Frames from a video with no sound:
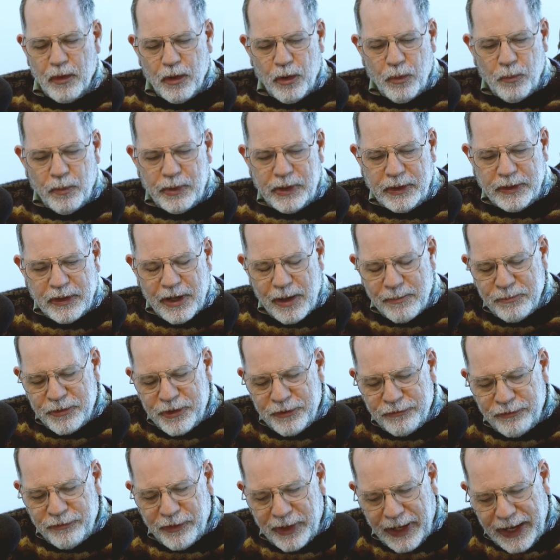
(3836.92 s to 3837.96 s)
When it comes
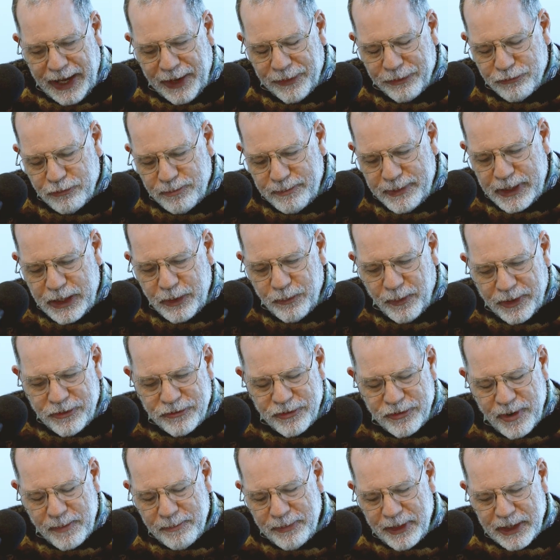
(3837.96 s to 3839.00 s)
to philanthropy, what's
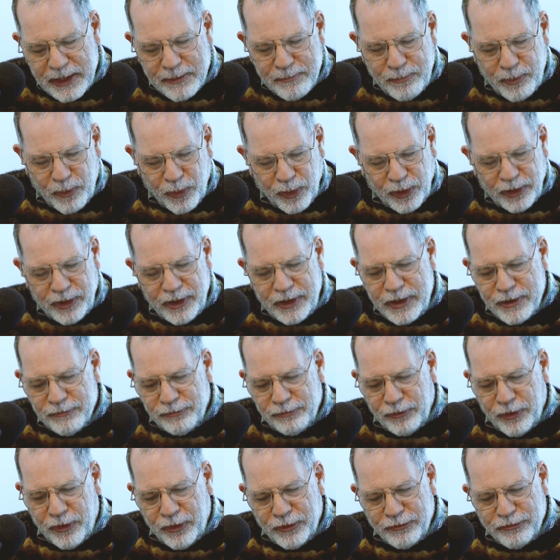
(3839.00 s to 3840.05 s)
something important
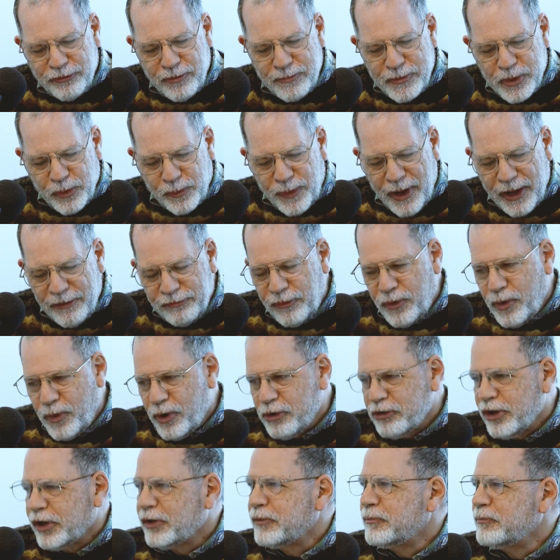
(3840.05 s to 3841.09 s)
you've learned from your wife, Laura?